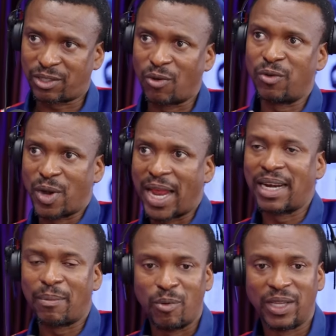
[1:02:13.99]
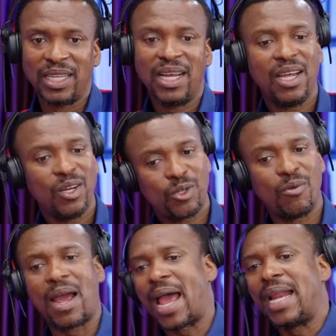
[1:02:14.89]
So you end up with
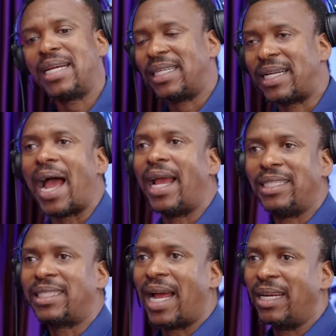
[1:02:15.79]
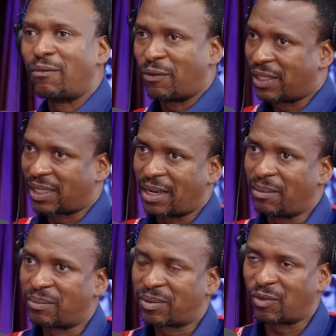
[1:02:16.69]
100 guys gunning for the
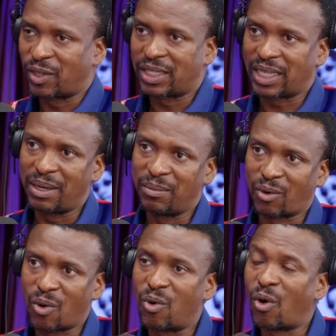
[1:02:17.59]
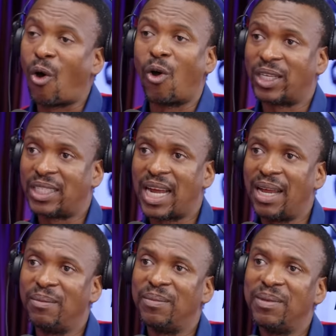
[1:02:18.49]
same role all the
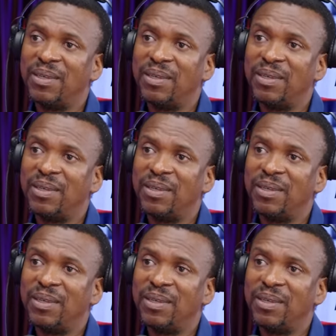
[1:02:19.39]
time.